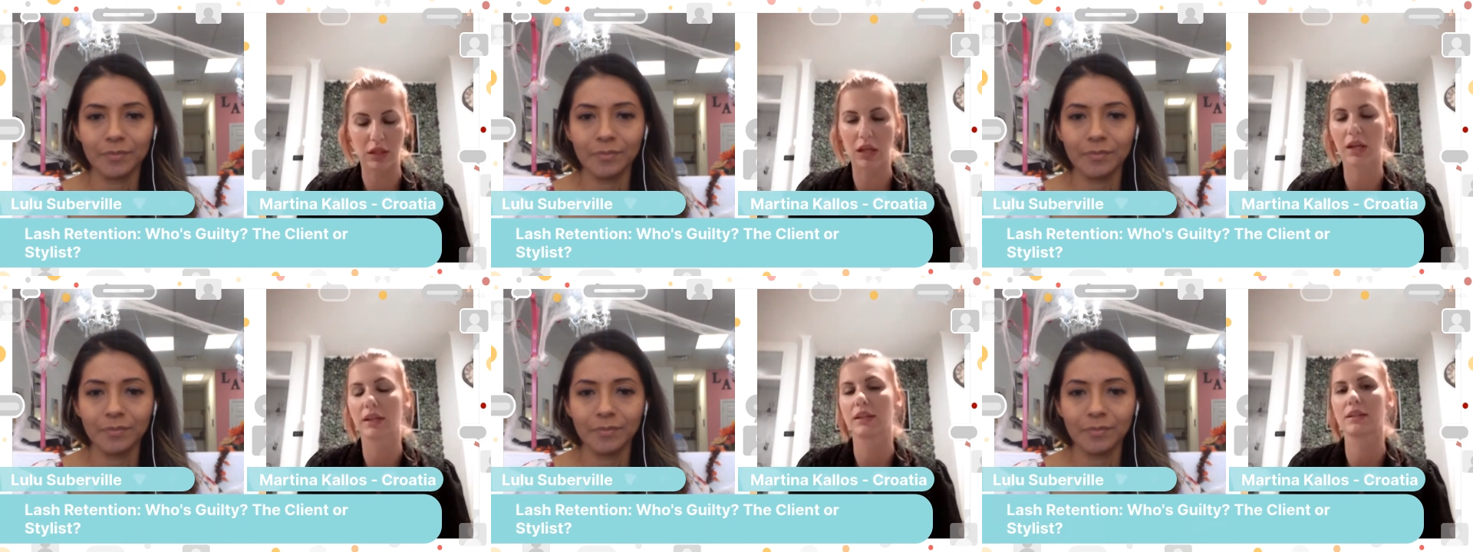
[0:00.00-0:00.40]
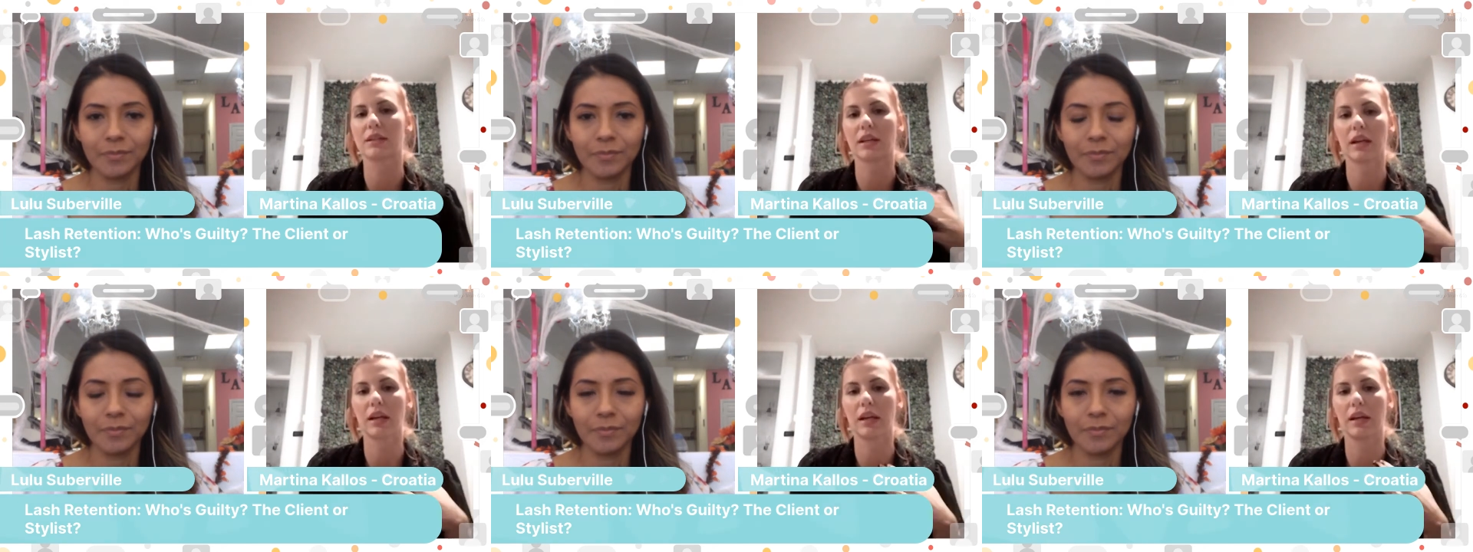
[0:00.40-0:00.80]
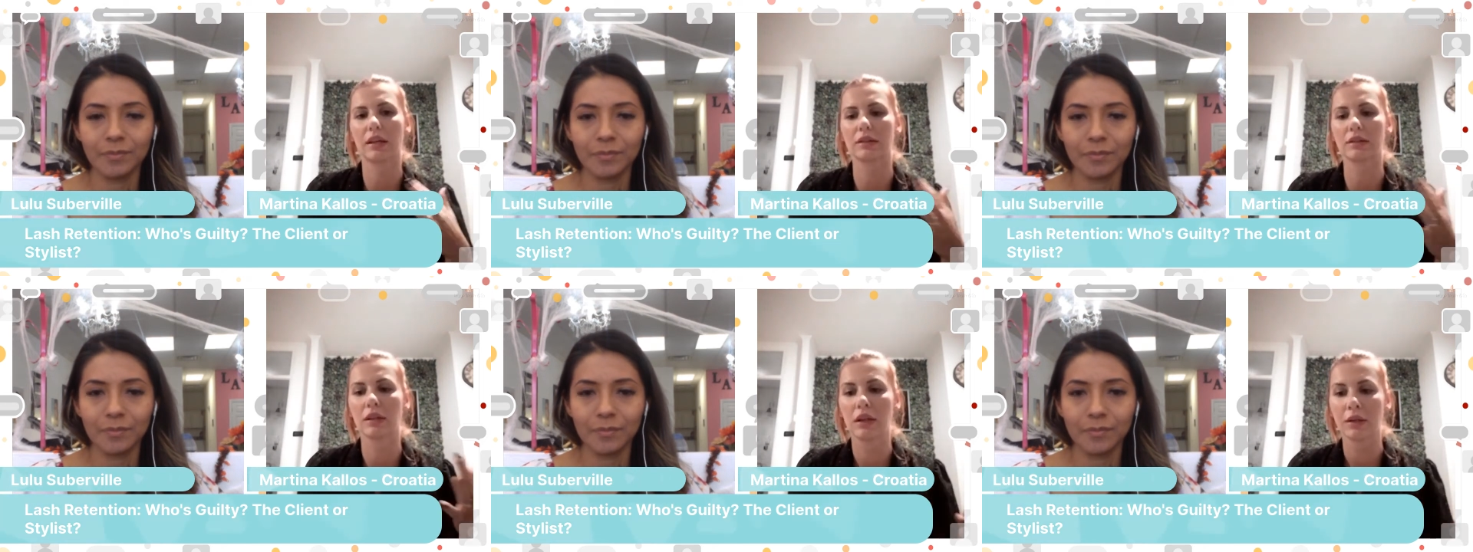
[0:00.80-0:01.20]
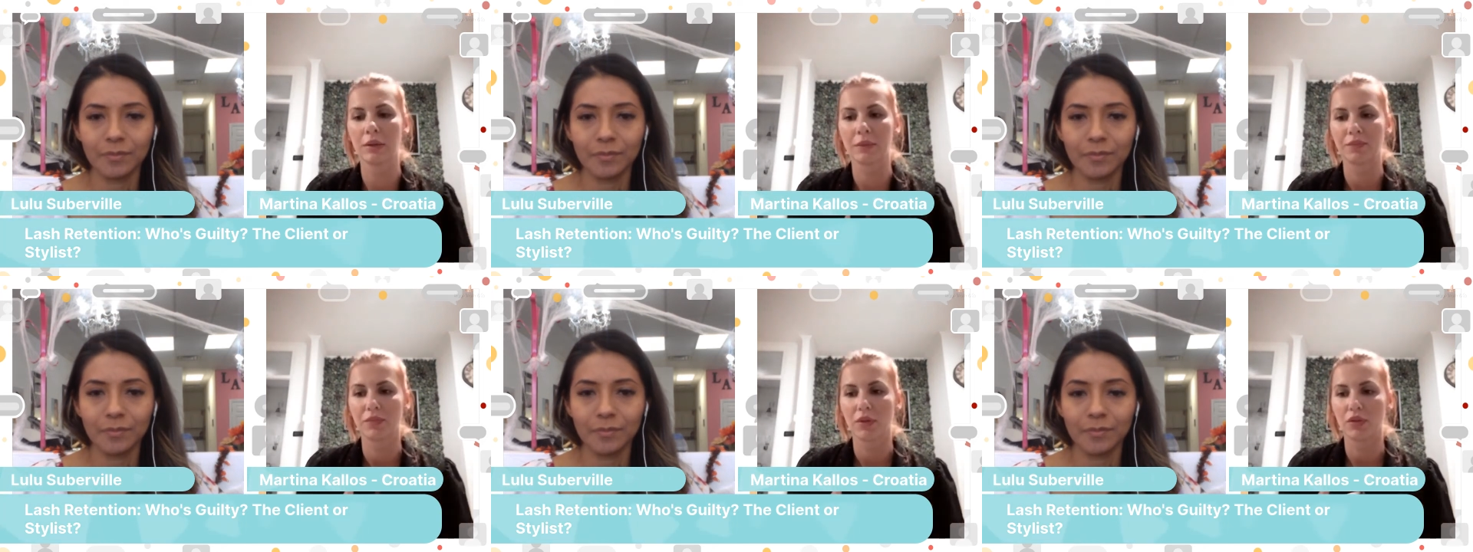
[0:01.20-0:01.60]
Speaker 1: clients, I had
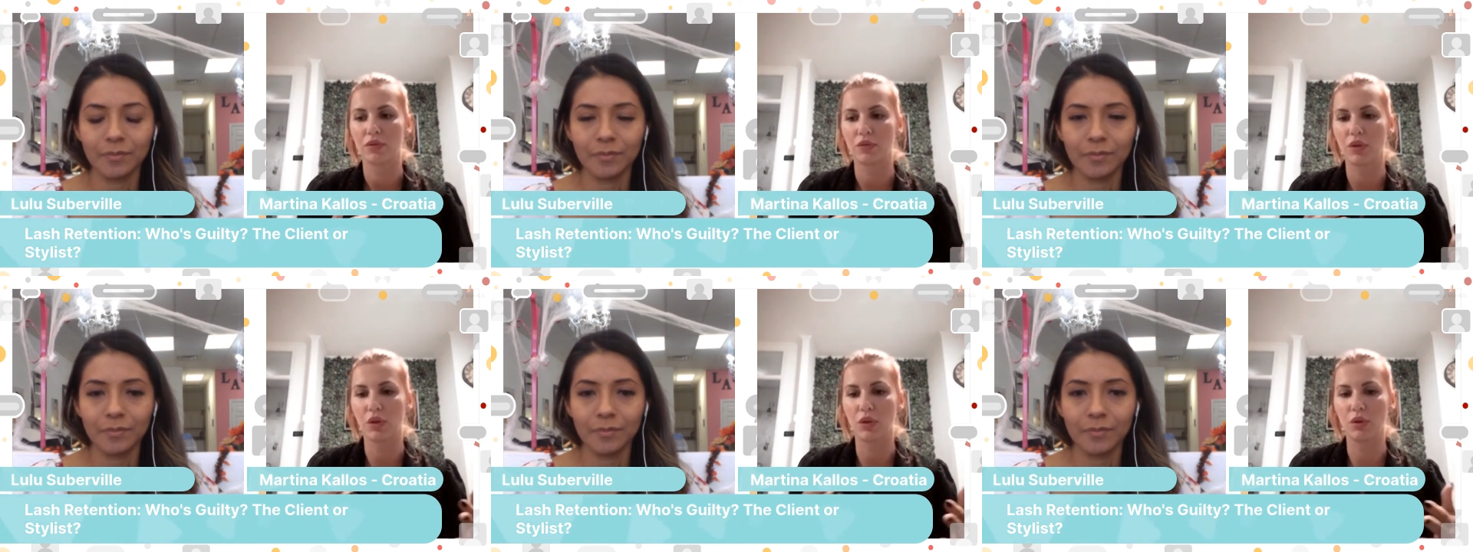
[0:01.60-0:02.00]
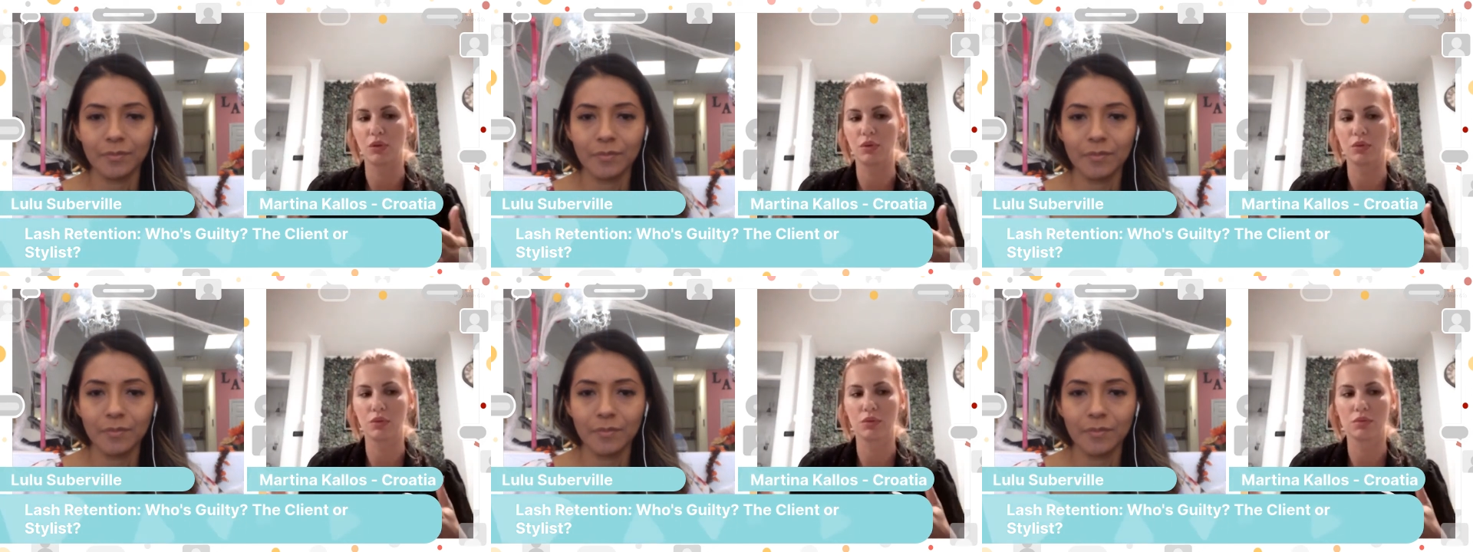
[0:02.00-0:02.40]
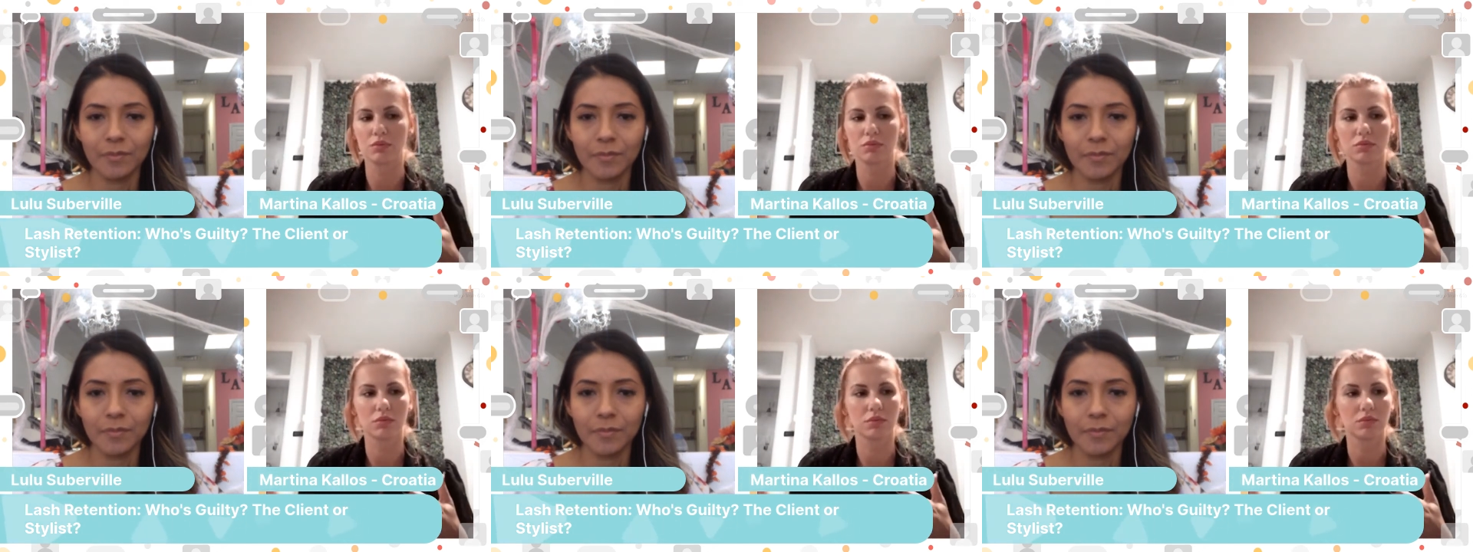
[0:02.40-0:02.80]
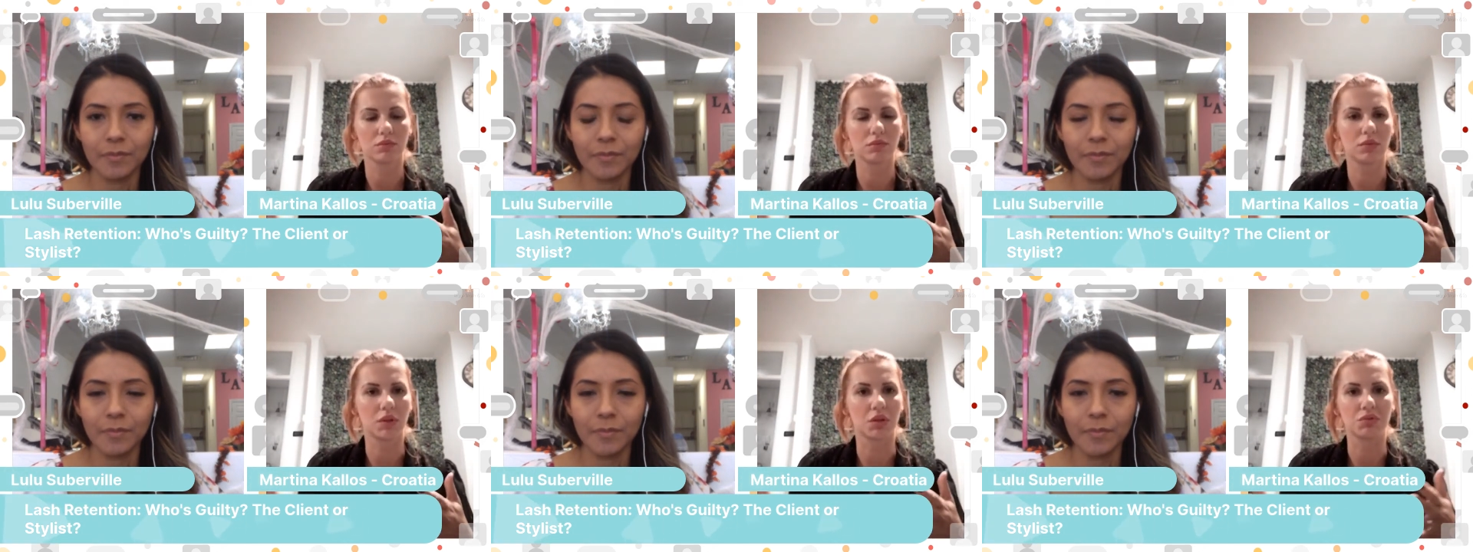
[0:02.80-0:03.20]
few,
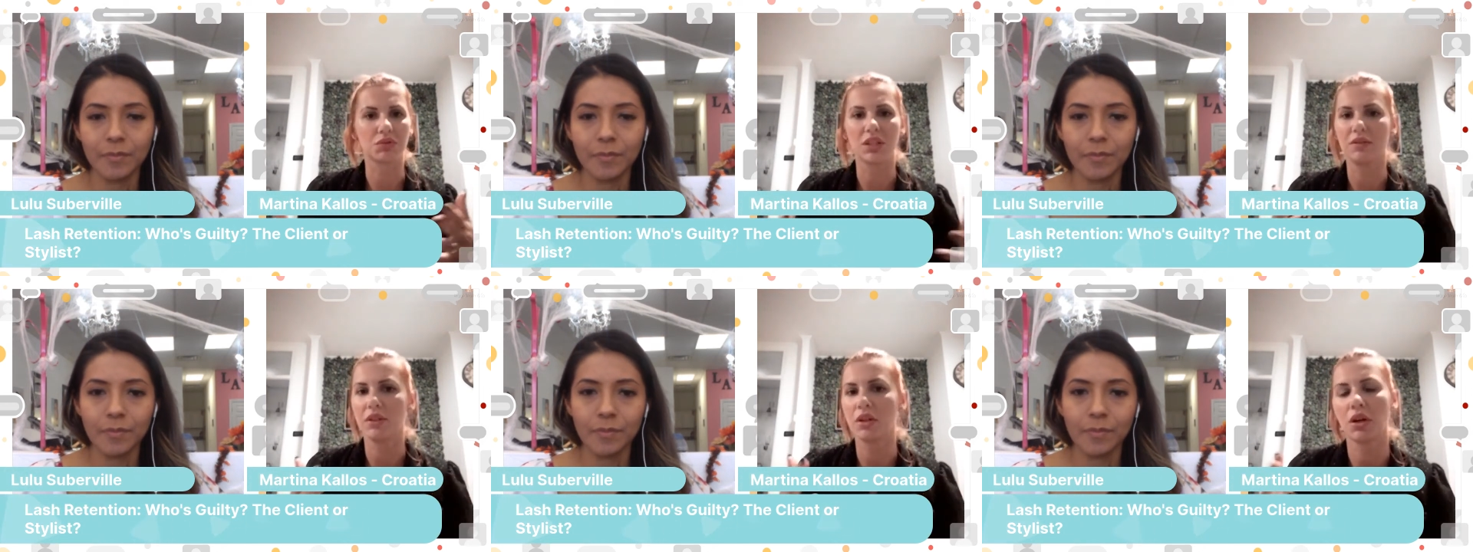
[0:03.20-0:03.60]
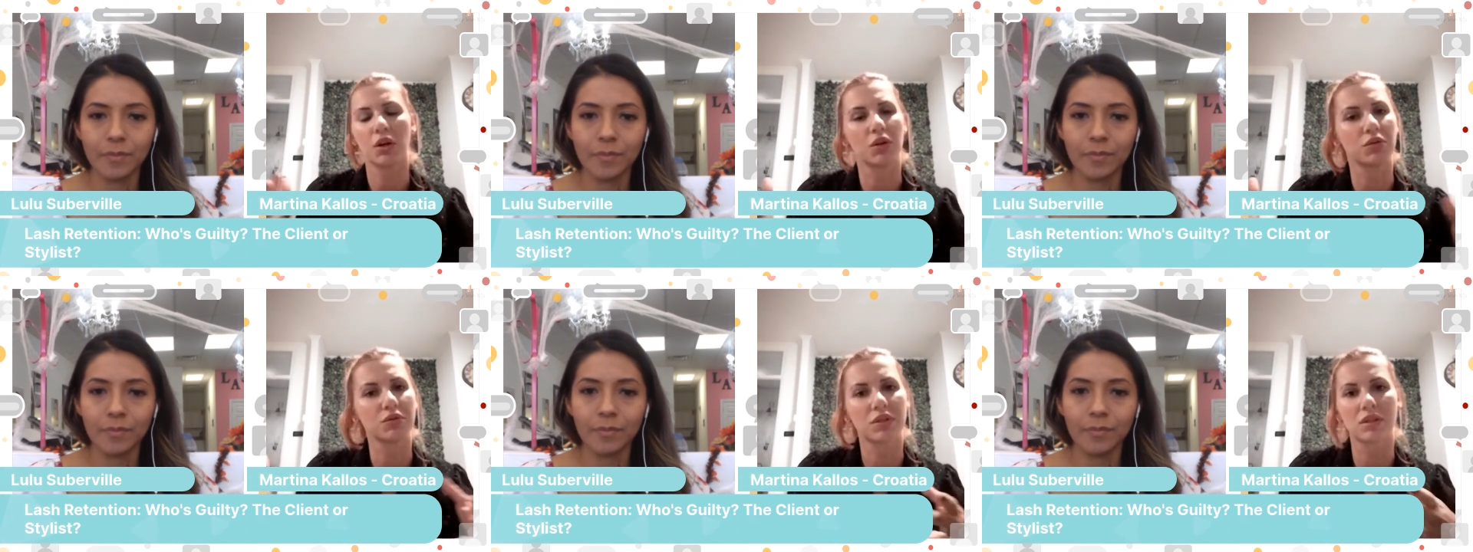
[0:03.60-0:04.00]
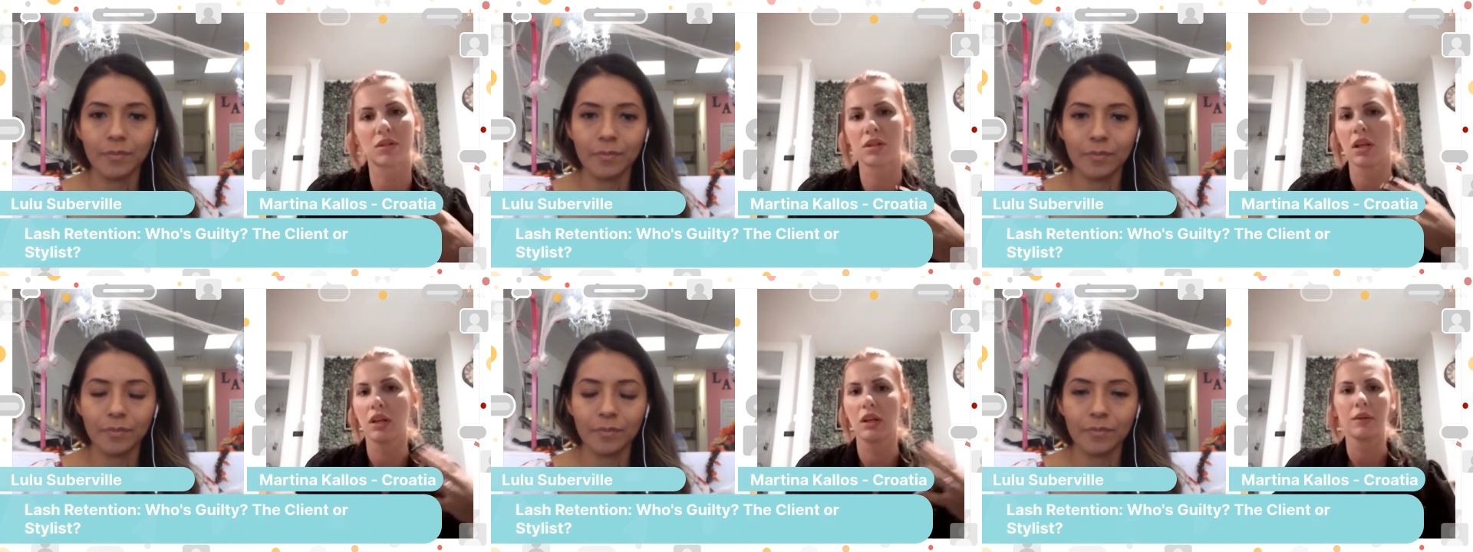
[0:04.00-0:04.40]
you know, TV hosts,